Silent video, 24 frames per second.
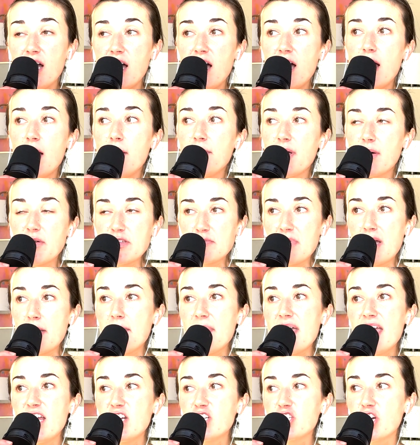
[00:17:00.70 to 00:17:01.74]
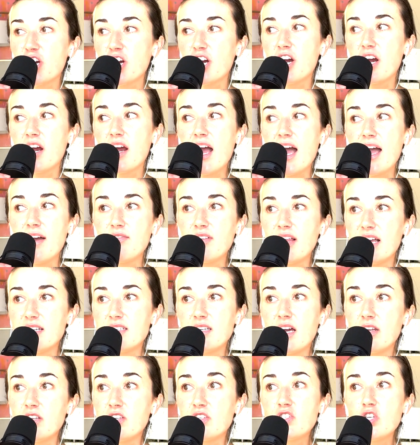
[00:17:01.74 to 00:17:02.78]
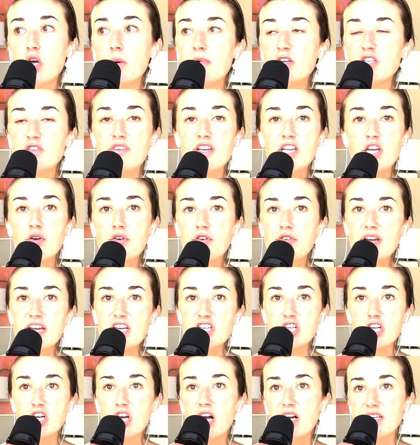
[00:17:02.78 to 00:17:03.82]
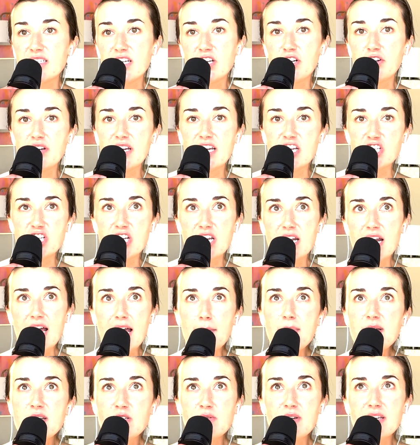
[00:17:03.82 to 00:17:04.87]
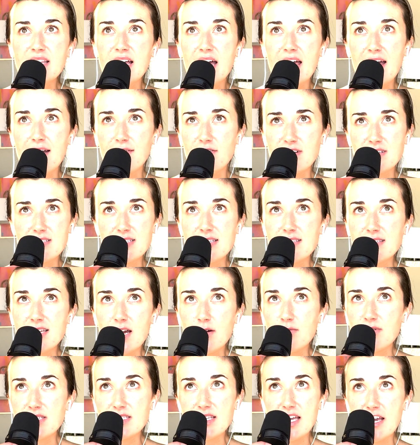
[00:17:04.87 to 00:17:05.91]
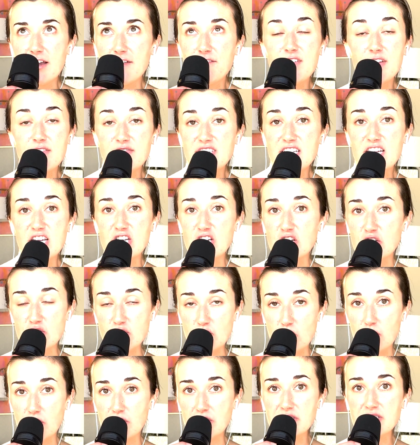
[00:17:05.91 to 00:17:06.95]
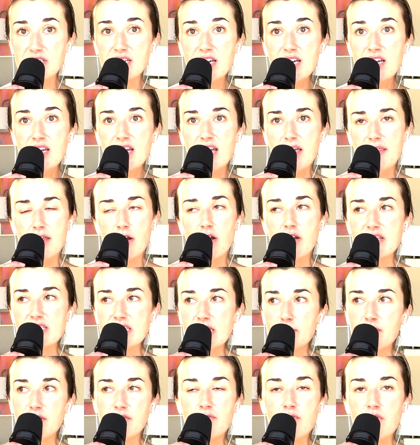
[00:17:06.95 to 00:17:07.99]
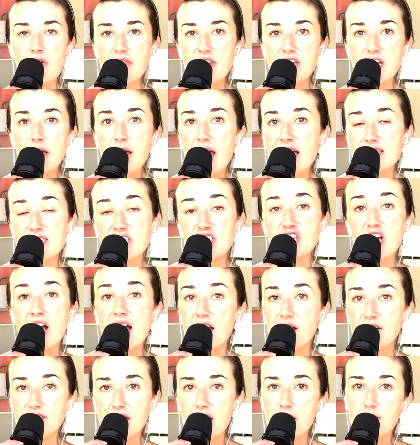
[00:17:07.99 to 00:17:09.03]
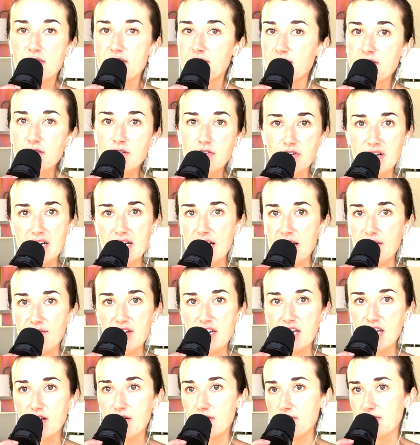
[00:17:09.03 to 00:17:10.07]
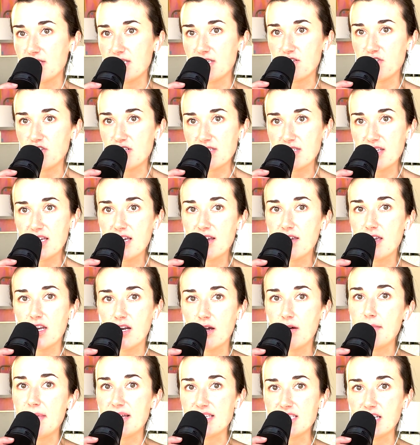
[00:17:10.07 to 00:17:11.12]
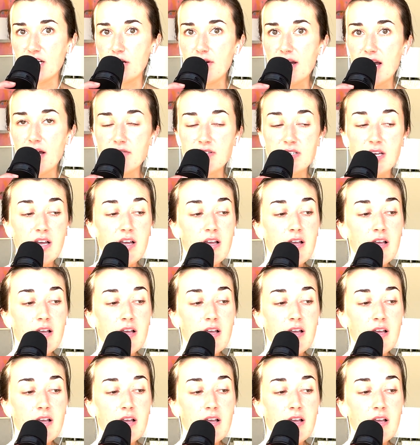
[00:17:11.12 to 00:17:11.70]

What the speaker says: That was my major. I've like done so much video creation, content creation. I've been doing that ever since I was like 15 years old. And then honestly, before that, as a child, I was creating videos and just like, messing around.